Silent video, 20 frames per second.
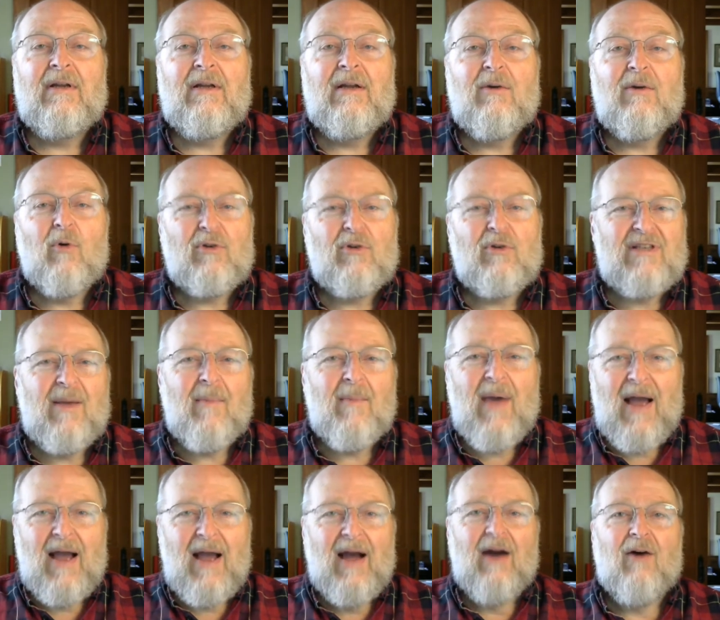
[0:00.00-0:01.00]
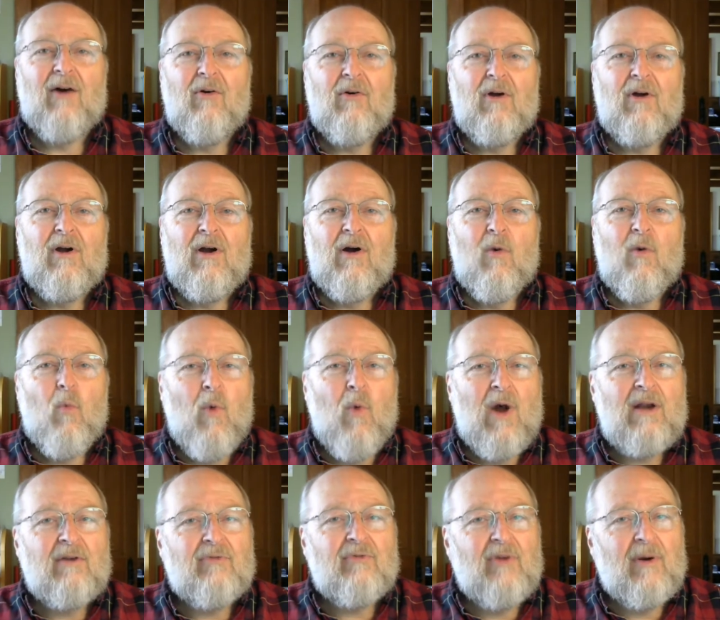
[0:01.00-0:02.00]
Well, somehow
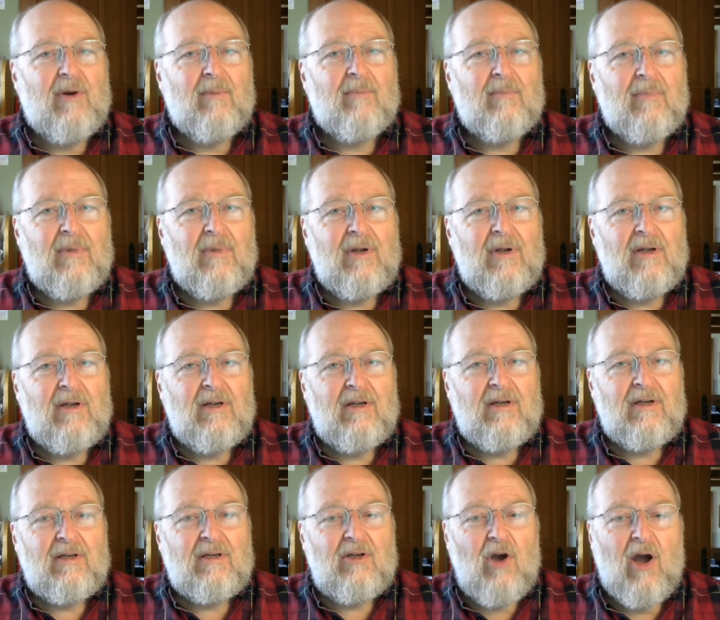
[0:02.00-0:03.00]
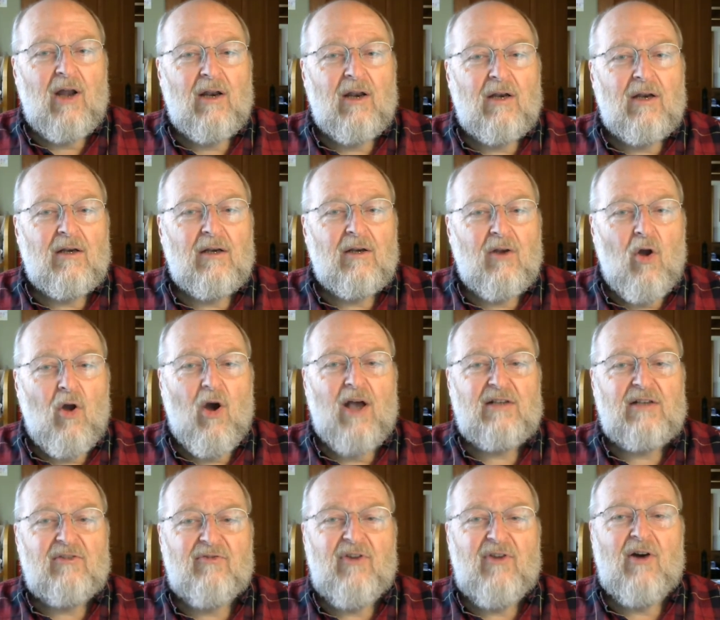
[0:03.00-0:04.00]
one of them got
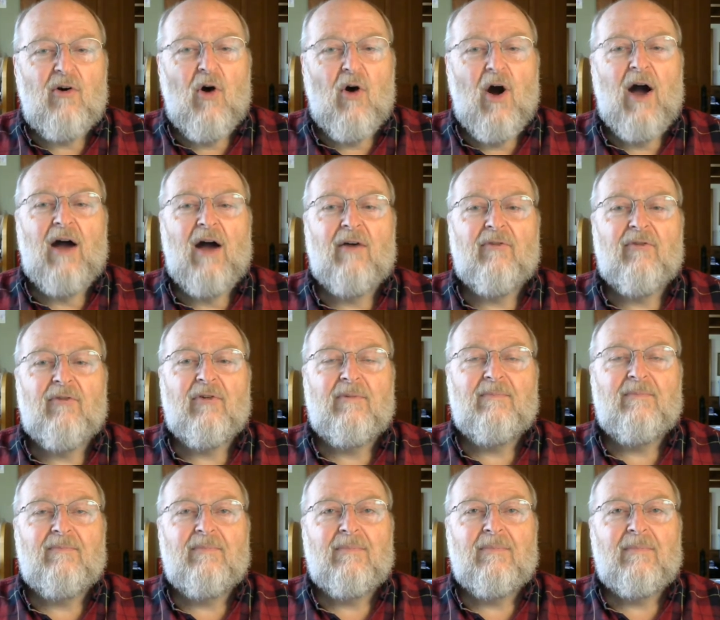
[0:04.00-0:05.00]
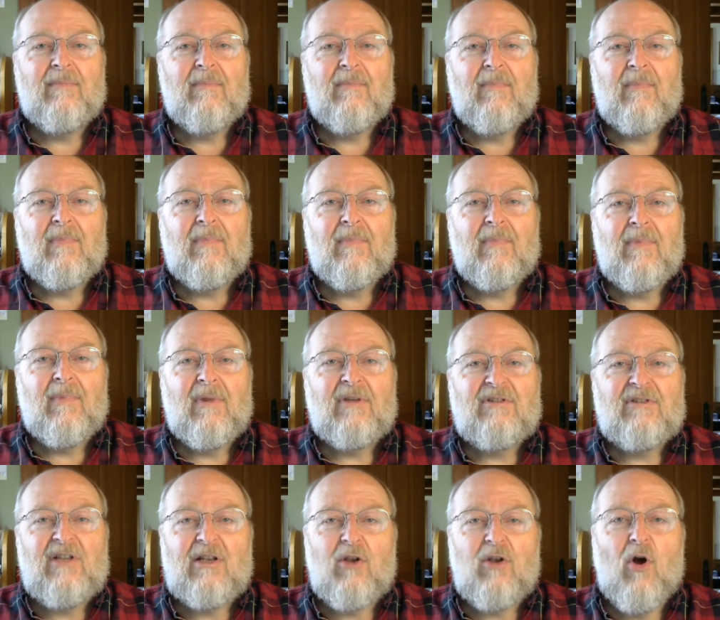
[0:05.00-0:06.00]
lost, fell off.
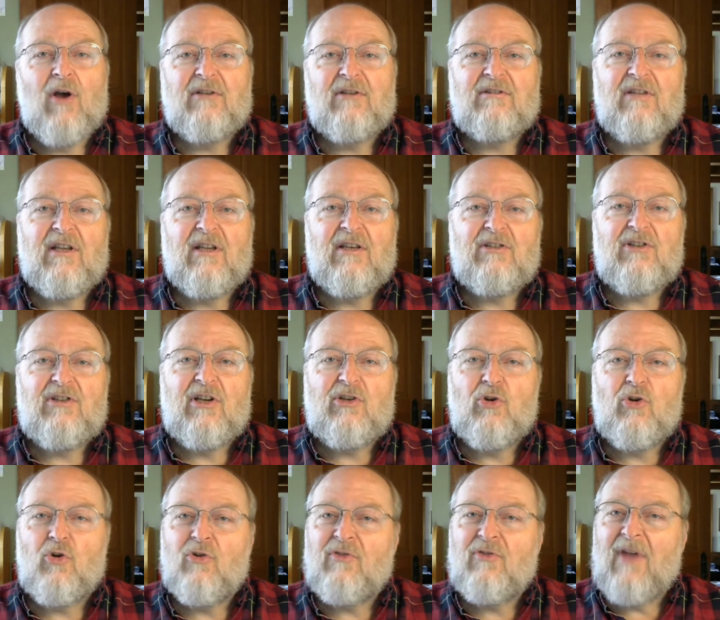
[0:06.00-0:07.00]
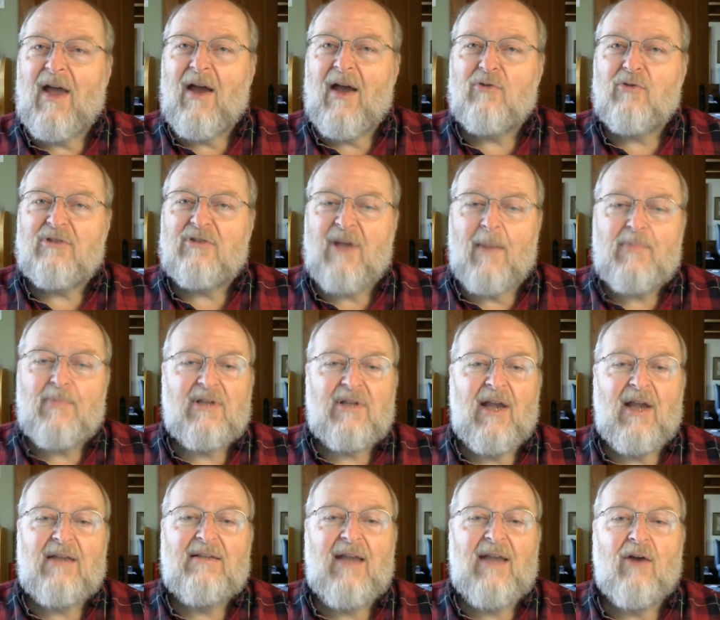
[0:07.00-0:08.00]
She lost it and she turned the house
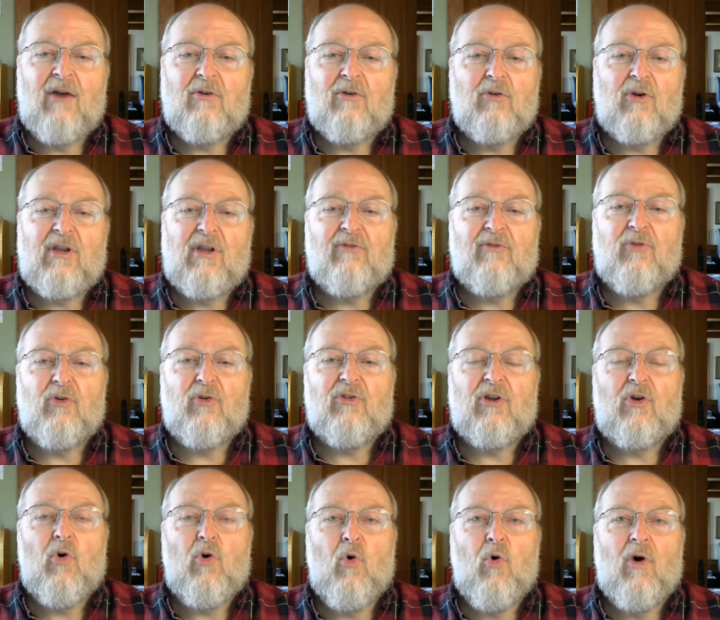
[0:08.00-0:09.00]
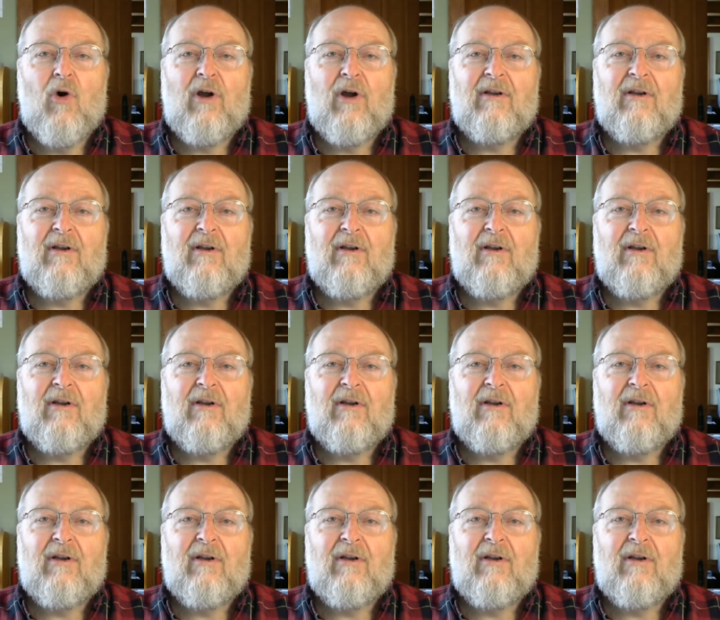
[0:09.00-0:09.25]
upside down looking for the coin.